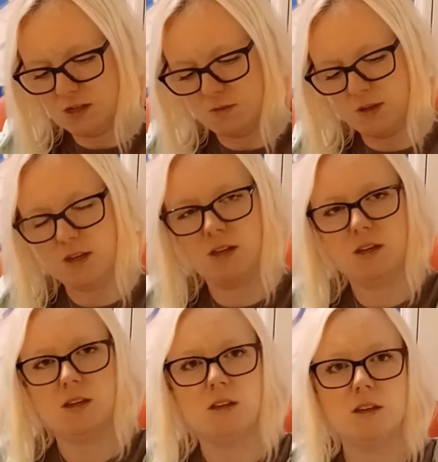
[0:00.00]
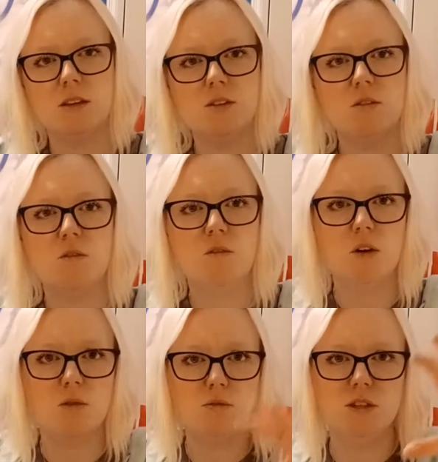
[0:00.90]
to be for
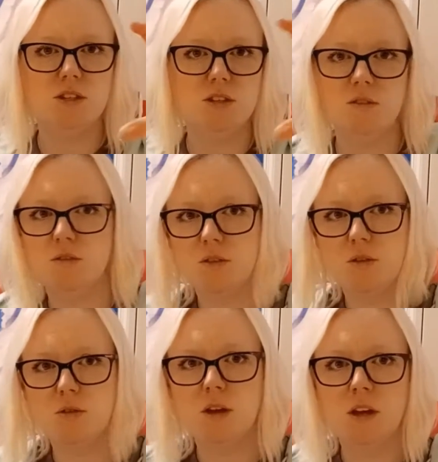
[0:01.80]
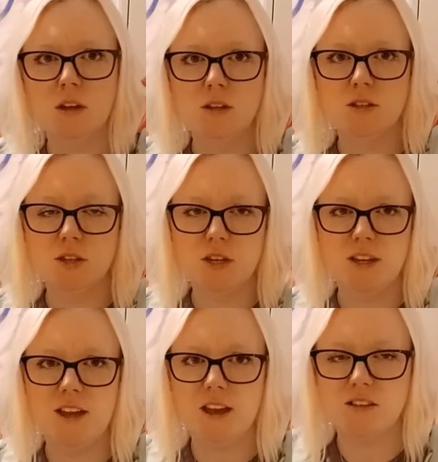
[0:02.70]
holding your phone so your
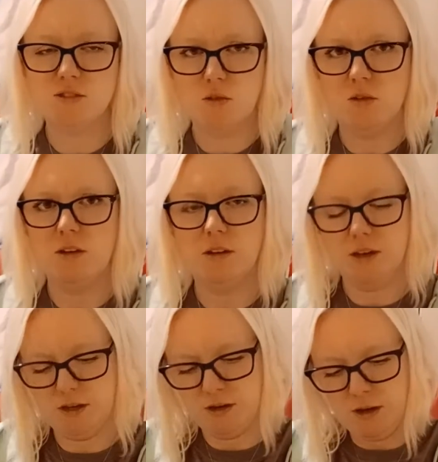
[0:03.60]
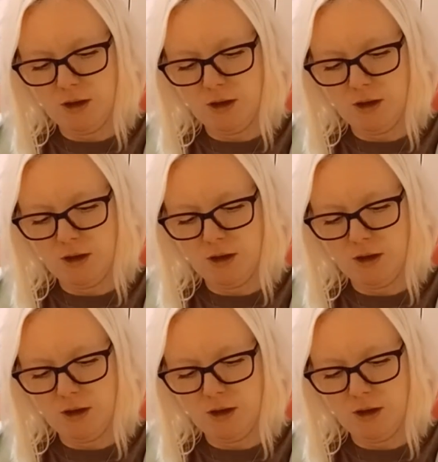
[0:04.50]
neck's not hurting.